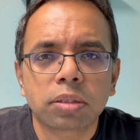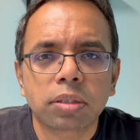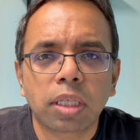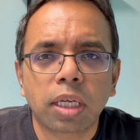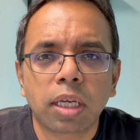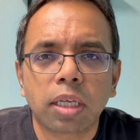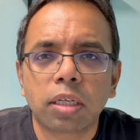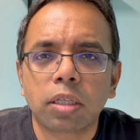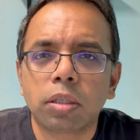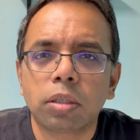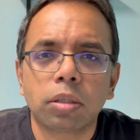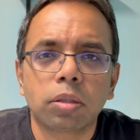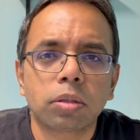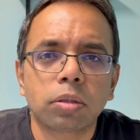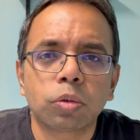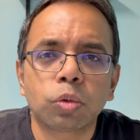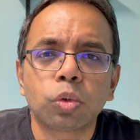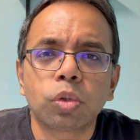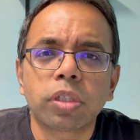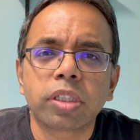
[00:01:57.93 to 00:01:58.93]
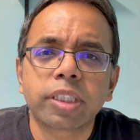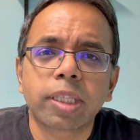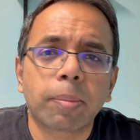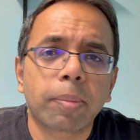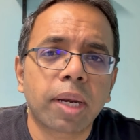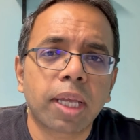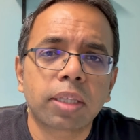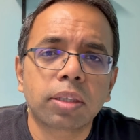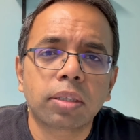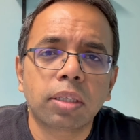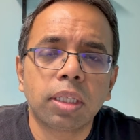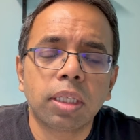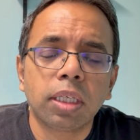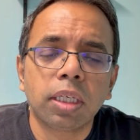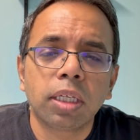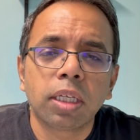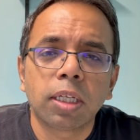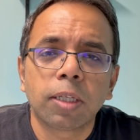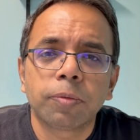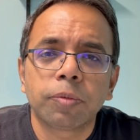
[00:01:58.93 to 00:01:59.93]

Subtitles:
then Google Gemini 3